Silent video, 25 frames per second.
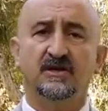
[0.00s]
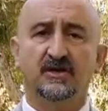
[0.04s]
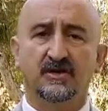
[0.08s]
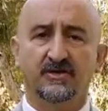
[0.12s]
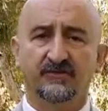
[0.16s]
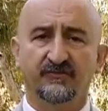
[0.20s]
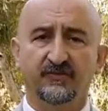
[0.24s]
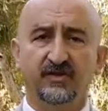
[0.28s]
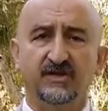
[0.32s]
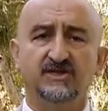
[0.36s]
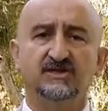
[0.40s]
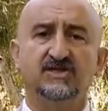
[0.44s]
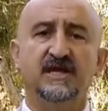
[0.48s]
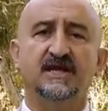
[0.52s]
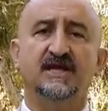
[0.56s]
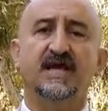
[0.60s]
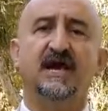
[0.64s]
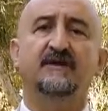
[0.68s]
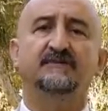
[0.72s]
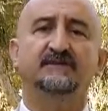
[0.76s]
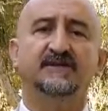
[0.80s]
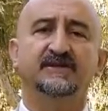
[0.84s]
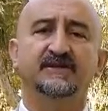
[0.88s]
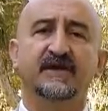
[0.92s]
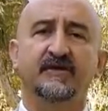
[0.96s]
of which I
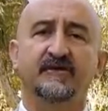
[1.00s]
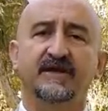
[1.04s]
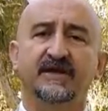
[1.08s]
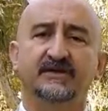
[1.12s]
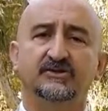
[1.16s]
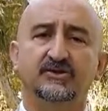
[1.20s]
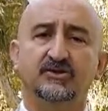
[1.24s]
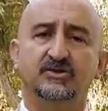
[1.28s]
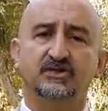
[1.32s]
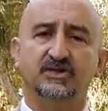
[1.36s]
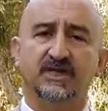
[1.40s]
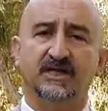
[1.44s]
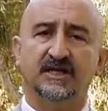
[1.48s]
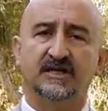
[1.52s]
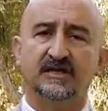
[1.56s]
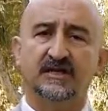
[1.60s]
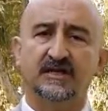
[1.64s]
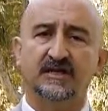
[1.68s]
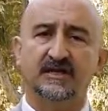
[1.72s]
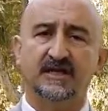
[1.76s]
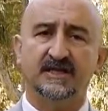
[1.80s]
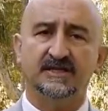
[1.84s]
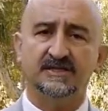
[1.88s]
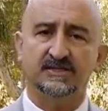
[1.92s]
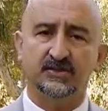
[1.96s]
am the Director
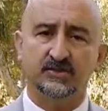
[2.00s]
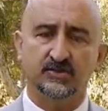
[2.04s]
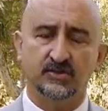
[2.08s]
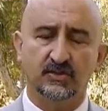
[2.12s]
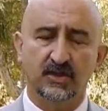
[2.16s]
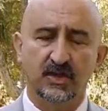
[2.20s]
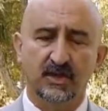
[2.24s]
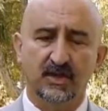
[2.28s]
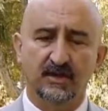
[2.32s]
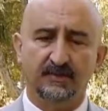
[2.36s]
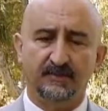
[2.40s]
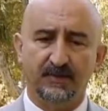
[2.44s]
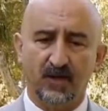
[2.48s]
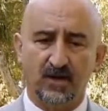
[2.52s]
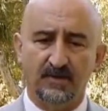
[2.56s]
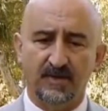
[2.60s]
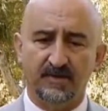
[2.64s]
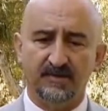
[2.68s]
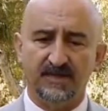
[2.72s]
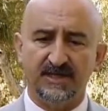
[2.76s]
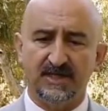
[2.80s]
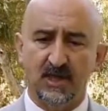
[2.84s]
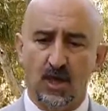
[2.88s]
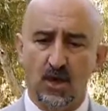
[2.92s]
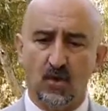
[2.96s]
General, as you
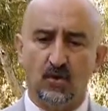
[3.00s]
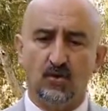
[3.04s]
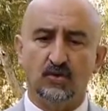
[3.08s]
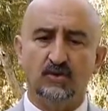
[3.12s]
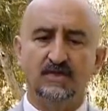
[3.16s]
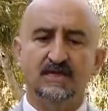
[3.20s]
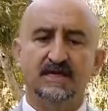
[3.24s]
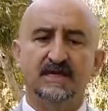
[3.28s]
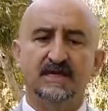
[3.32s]
probably know.